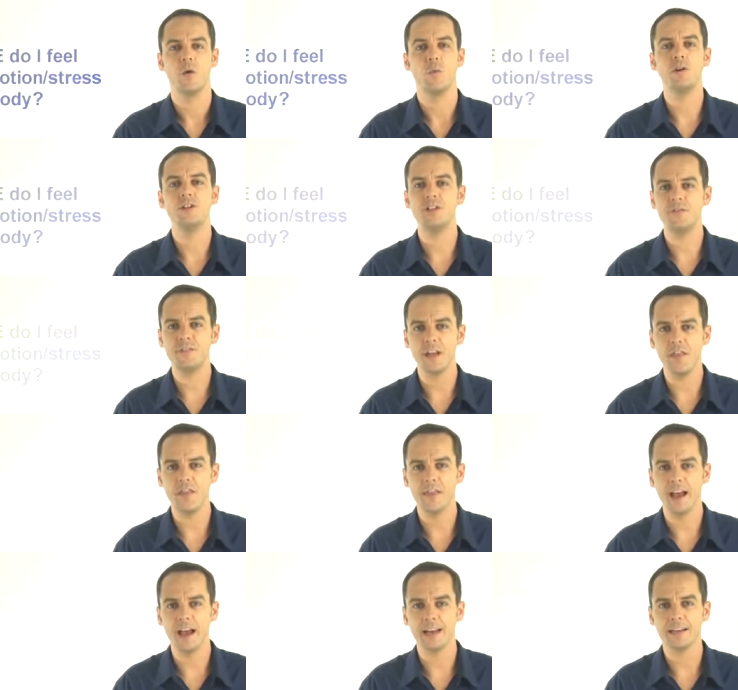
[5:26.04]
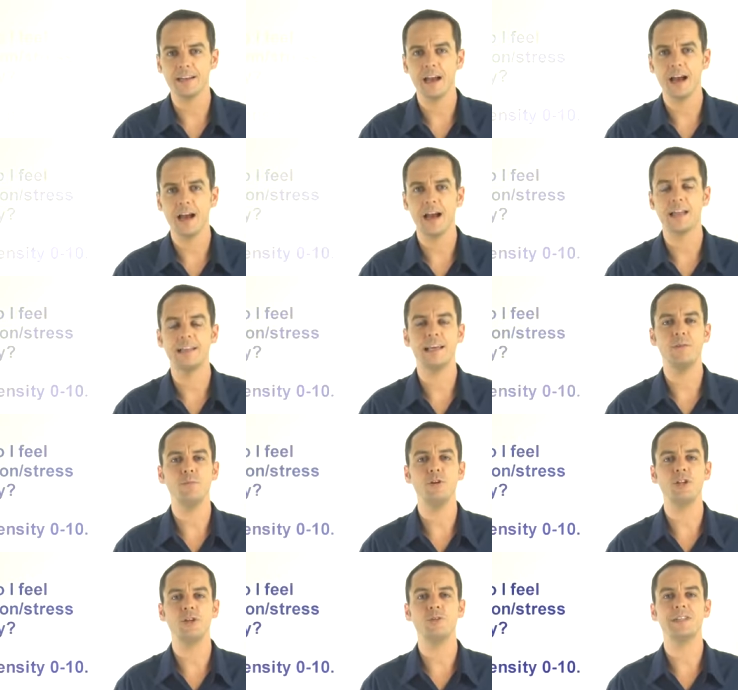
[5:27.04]
Once you've done that, I then
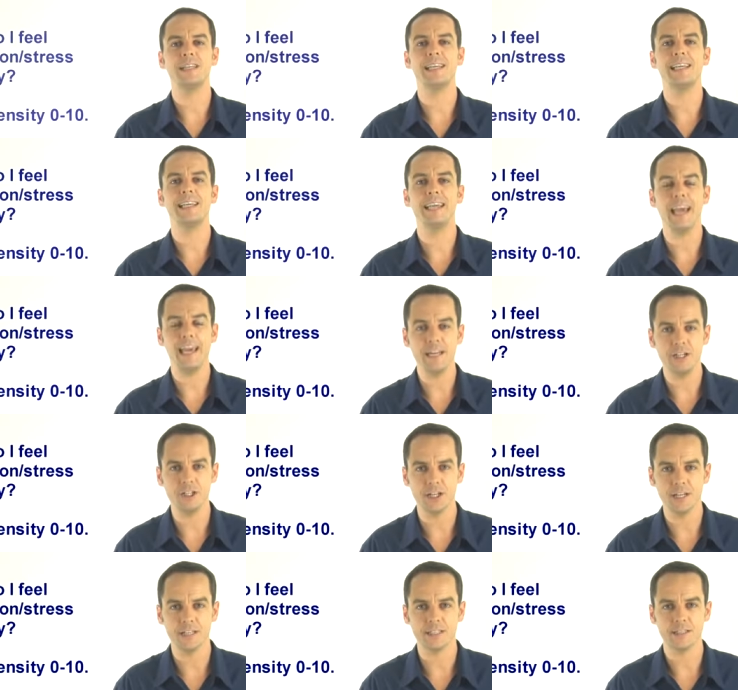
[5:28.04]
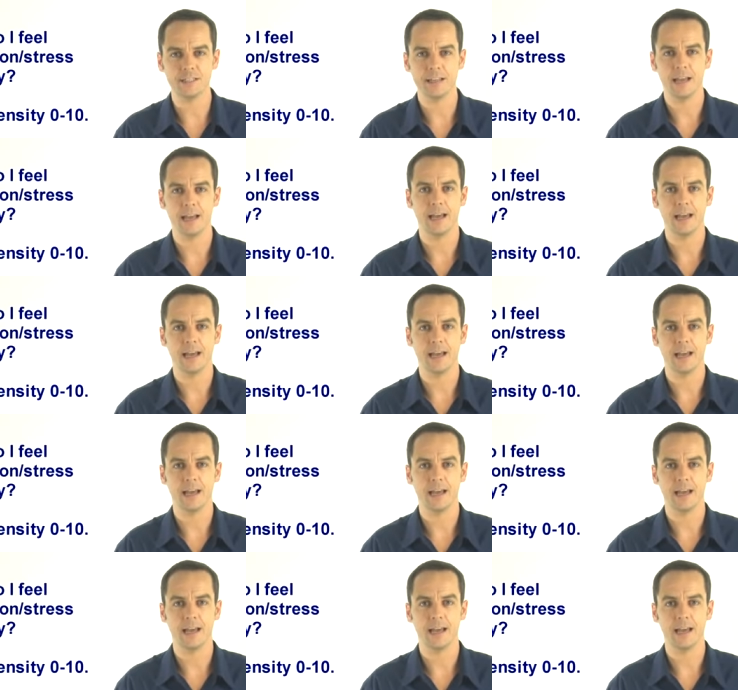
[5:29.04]
want you to gauge its